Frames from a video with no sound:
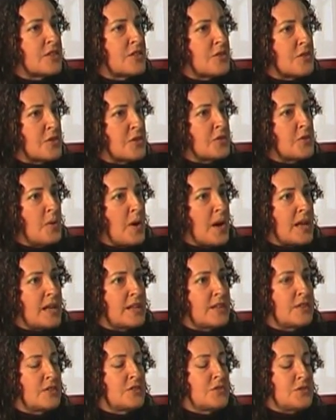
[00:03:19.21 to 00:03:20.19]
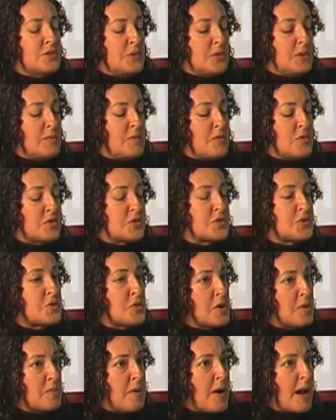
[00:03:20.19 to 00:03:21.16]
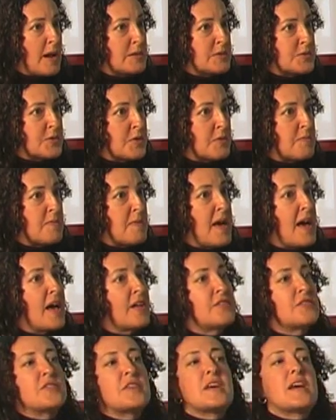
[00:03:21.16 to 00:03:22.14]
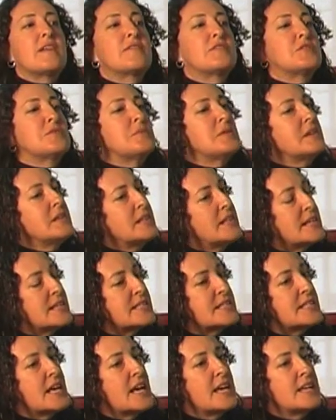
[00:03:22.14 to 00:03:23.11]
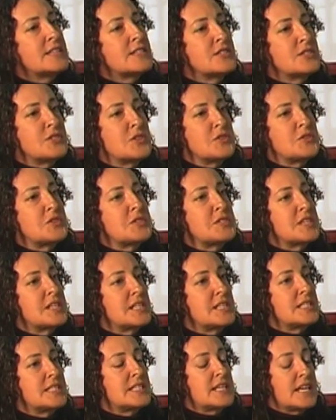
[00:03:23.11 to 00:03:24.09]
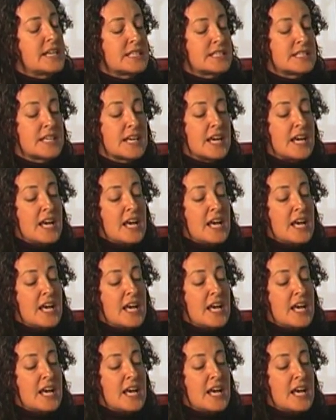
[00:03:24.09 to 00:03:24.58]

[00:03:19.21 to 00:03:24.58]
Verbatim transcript: third grade and they're doing more story problems with math and they have to read that science and social studies text,